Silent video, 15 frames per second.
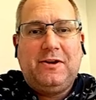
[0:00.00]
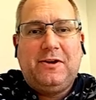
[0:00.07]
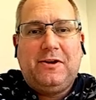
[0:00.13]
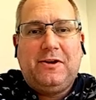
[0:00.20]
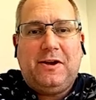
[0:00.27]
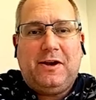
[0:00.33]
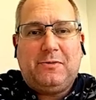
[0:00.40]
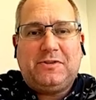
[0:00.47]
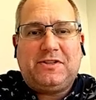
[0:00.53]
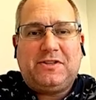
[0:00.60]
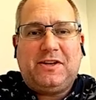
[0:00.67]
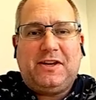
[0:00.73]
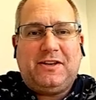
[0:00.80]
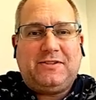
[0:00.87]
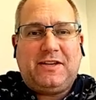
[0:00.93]
I was
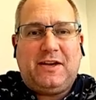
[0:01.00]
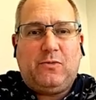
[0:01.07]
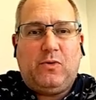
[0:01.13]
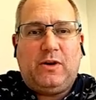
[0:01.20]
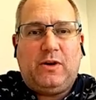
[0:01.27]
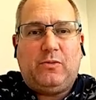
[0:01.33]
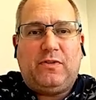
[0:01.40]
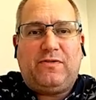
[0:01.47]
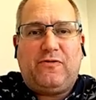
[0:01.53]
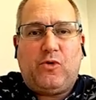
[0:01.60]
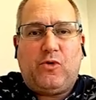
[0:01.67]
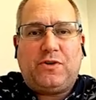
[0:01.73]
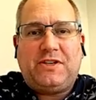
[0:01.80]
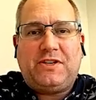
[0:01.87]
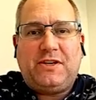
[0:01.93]
sitting at day one with
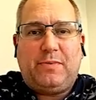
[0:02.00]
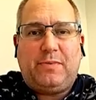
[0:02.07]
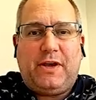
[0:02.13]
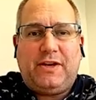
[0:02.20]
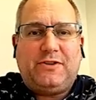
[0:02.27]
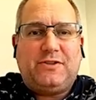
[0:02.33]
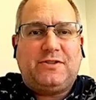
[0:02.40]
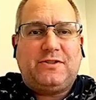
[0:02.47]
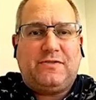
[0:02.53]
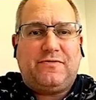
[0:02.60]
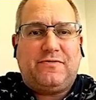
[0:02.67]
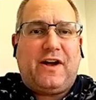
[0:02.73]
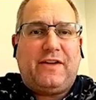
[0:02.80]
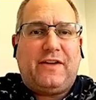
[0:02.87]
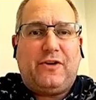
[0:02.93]
14 pages and
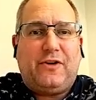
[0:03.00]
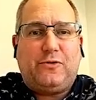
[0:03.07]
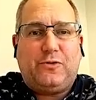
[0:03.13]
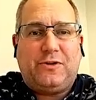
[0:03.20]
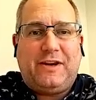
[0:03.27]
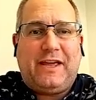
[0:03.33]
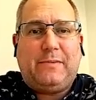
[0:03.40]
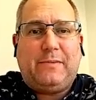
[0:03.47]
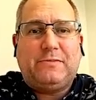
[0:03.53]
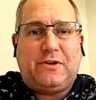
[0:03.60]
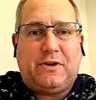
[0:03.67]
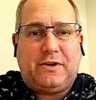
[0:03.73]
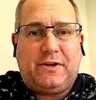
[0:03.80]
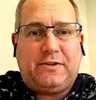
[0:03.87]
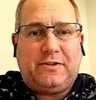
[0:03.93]
500 names
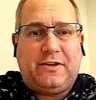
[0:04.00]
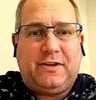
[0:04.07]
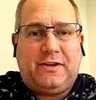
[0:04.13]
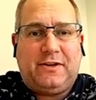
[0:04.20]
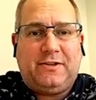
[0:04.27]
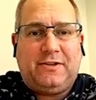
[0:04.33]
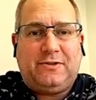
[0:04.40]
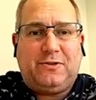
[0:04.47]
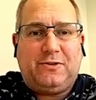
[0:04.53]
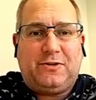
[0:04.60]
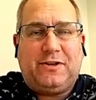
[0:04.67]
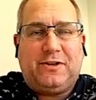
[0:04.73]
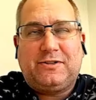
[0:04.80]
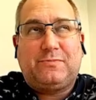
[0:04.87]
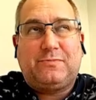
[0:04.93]
on it. And it took
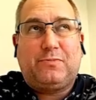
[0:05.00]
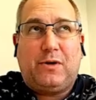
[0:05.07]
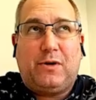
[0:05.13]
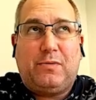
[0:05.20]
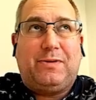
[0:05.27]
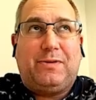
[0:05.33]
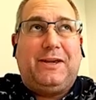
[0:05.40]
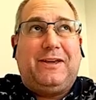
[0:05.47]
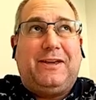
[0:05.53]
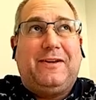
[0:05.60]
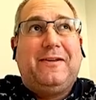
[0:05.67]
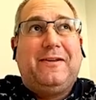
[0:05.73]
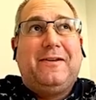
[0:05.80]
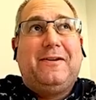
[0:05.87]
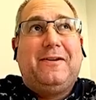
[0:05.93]
us probably
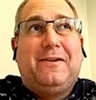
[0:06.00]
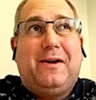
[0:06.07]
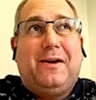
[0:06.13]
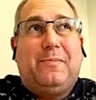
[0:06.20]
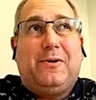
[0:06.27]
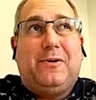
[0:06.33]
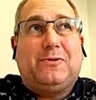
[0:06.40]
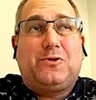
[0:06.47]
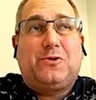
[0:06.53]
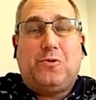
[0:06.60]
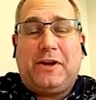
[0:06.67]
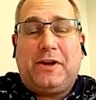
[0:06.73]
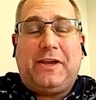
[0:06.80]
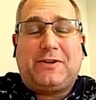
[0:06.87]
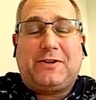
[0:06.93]
about
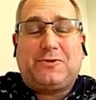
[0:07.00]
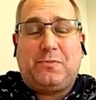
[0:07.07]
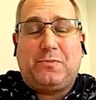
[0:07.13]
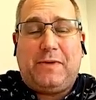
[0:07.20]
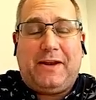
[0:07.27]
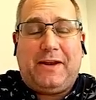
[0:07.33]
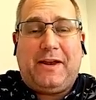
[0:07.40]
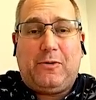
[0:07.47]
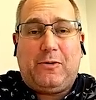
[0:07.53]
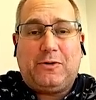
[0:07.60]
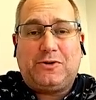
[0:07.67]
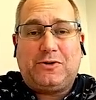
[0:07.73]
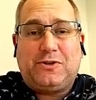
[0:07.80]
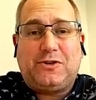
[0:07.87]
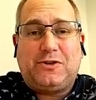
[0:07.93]
20 extra man hours
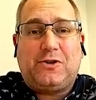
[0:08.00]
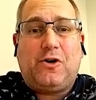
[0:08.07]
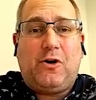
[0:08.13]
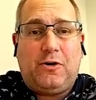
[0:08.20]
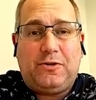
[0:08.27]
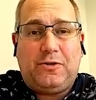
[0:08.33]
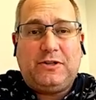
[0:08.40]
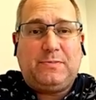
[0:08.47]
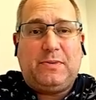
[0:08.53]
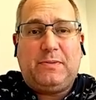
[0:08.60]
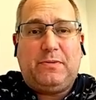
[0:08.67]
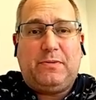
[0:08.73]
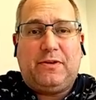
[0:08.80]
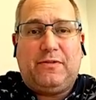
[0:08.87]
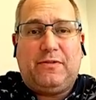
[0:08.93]
just to call these
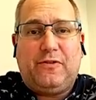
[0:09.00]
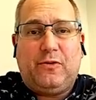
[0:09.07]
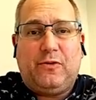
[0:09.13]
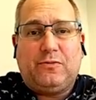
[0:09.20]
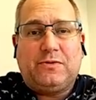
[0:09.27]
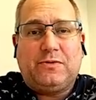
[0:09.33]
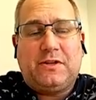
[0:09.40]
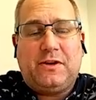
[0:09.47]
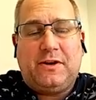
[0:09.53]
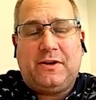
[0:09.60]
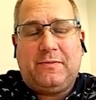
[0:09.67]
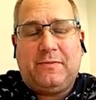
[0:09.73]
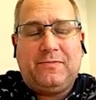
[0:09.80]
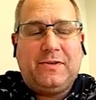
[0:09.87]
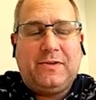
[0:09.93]
people on the phones.
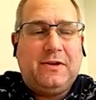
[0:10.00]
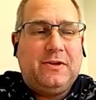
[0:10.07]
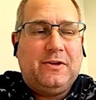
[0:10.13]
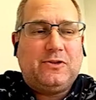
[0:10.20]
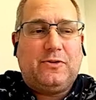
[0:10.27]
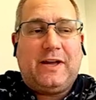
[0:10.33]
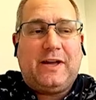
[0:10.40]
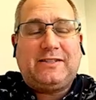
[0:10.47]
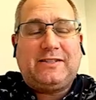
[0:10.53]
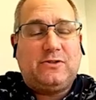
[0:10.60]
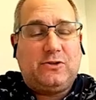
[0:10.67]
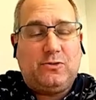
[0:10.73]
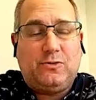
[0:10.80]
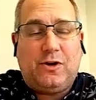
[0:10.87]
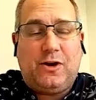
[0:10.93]
So
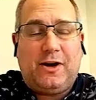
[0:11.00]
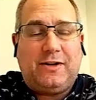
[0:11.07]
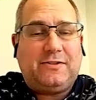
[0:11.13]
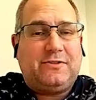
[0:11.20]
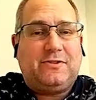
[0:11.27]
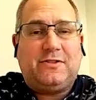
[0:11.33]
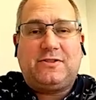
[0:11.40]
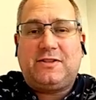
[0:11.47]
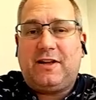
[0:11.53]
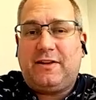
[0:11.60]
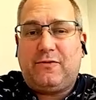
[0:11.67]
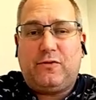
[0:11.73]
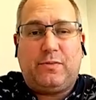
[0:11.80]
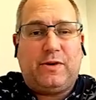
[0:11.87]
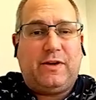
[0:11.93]
do not just tell
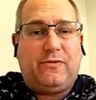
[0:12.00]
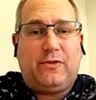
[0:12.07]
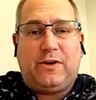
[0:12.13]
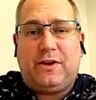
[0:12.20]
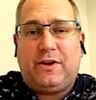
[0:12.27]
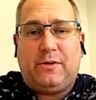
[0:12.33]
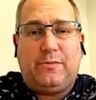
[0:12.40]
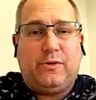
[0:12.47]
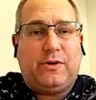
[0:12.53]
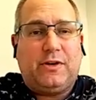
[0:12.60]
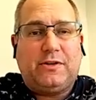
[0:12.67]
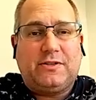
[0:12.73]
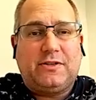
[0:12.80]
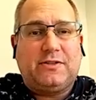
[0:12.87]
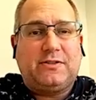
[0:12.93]
everybody, if you're getting a booking
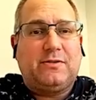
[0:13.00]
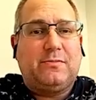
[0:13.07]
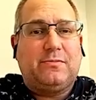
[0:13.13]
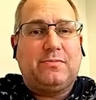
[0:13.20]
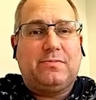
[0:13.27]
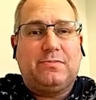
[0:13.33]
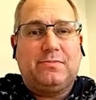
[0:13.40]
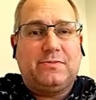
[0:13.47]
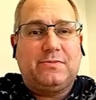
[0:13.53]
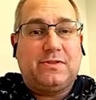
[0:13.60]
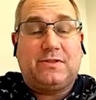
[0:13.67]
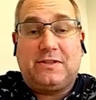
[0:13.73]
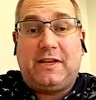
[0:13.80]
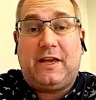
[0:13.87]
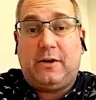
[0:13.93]
system,
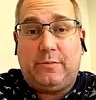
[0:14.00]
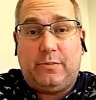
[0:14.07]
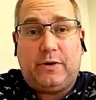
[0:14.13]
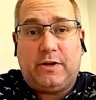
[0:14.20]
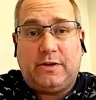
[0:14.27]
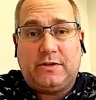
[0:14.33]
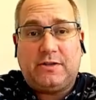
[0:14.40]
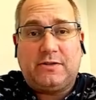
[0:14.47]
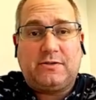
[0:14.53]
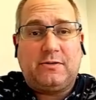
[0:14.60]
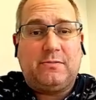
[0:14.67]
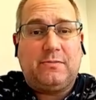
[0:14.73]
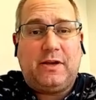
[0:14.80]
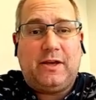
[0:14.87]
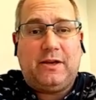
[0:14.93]
just get a booking
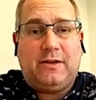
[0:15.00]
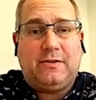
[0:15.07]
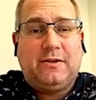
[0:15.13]
system, and